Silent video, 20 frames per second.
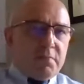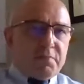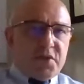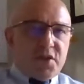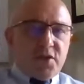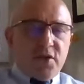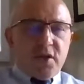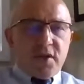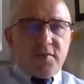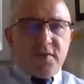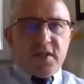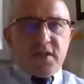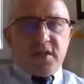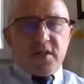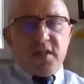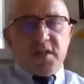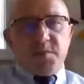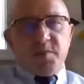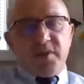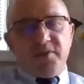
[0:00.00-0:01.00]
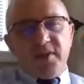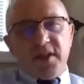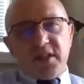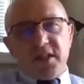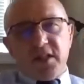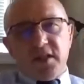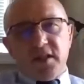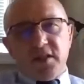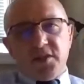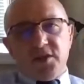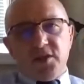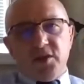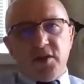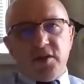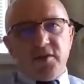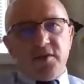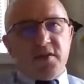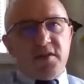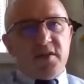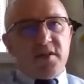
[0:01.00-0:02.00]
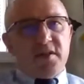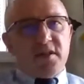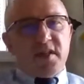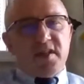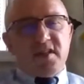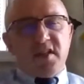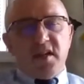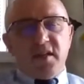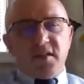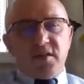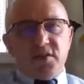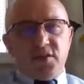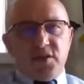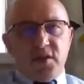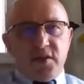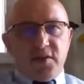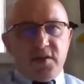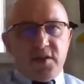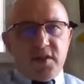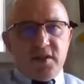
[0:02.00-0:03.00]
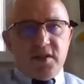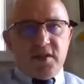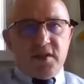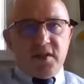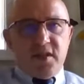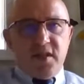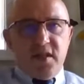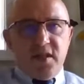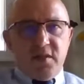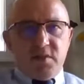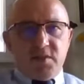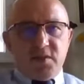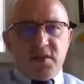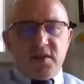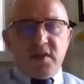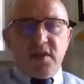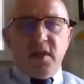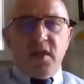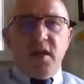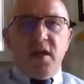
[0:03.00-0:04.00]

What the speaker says: services, professional services, consulting services teams,